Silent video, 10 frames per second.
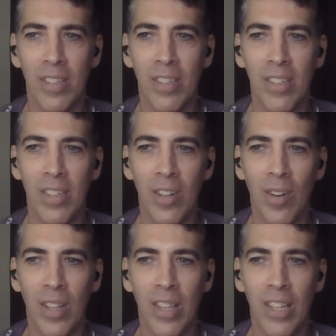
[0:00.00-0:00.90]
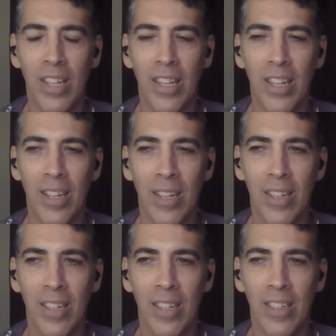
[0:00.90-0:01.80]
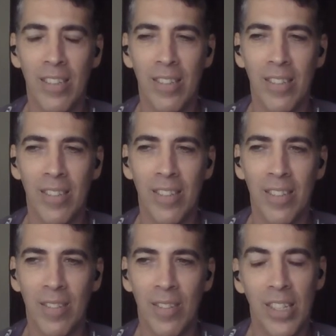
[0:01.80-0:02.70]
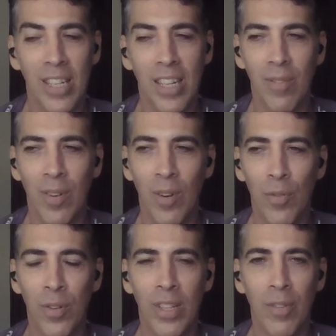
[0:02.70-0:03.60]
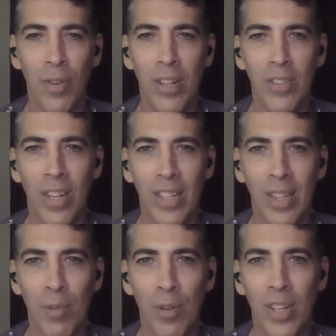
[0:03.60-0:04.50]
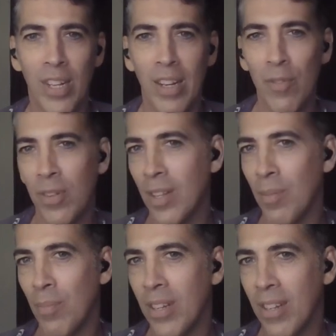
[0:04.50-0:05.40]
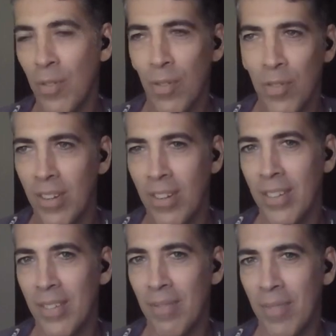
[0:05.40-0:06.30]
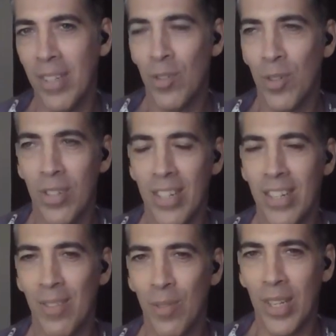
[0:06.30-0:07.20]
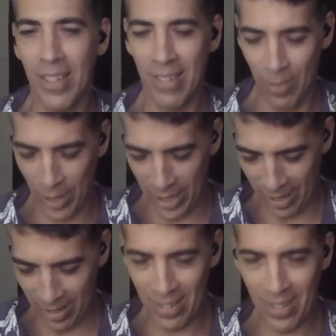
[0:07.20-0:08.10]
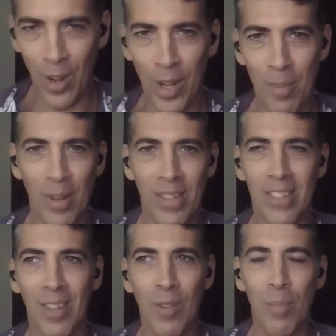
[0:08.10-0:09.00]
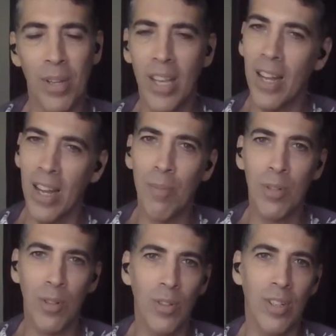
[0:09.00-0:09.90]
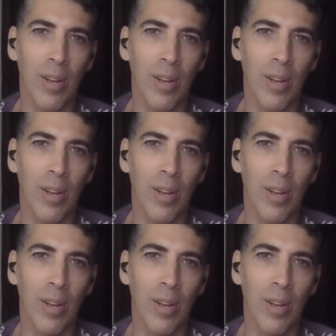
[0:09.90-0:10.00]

You know, I think, but hopefully the fans will like the movie enough and there'll be enough of an interest in it, and we can talk about a sequel. But yeah, absolutely.